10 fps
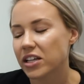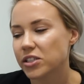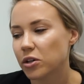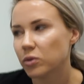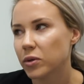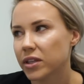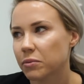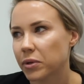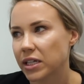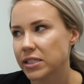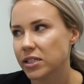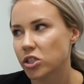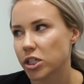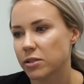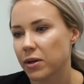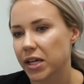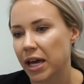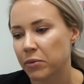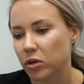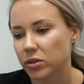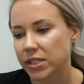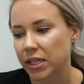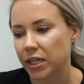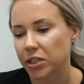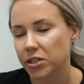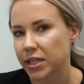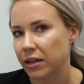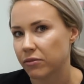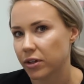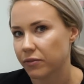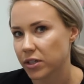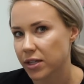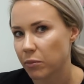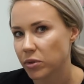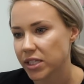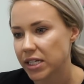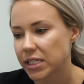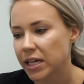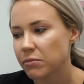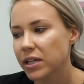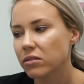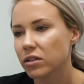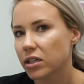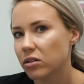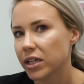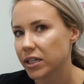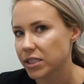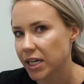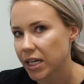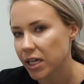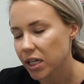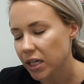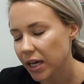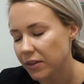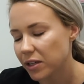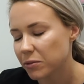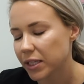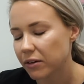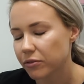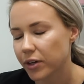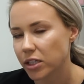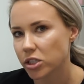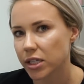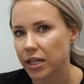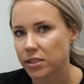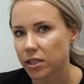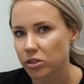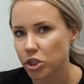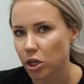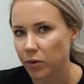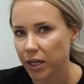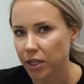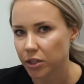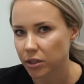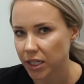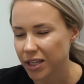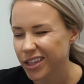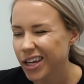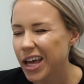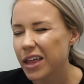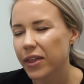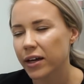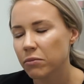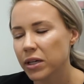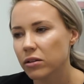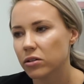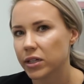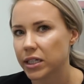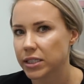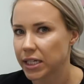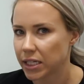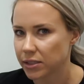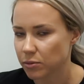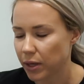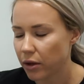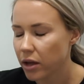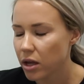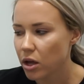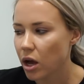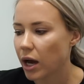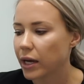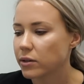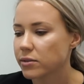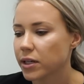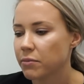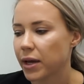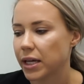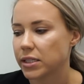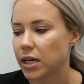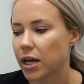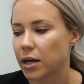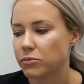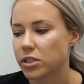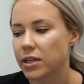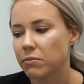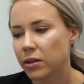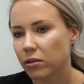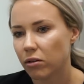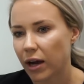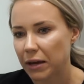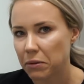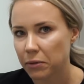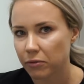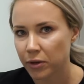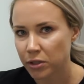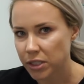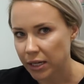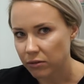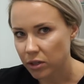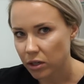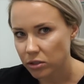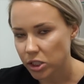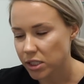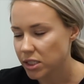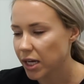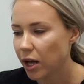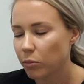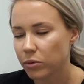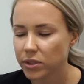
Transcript: So the process just while the chemical is sitting on your skin for the first couple days can be a little irritating. And then when that fresh skin starts showing underneath, that can be a little irritating as well. I always recommend just keeping a little ibuprofen or Tylenol just to help,